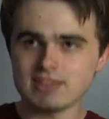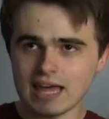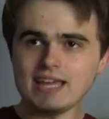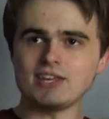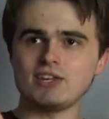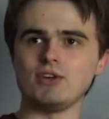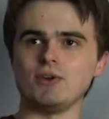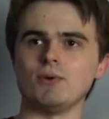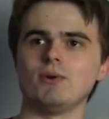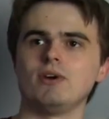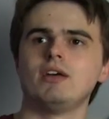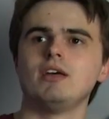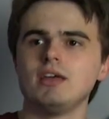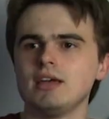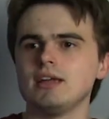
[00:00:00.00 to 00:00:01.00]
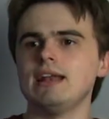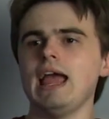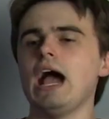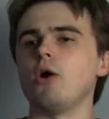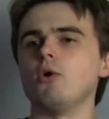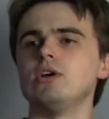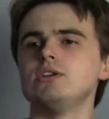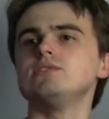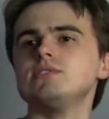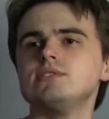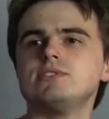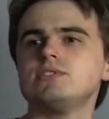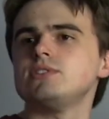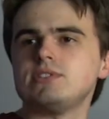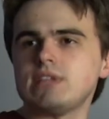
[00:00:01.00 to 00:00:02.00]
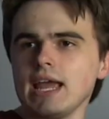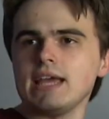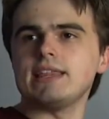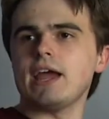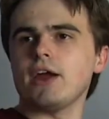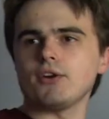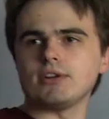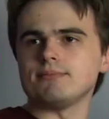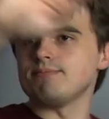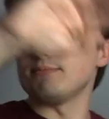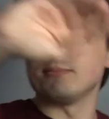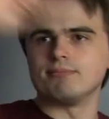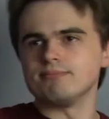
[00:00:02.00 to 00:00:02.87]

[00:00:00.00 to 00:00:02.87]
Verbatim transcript: Thank you. Now, stay there and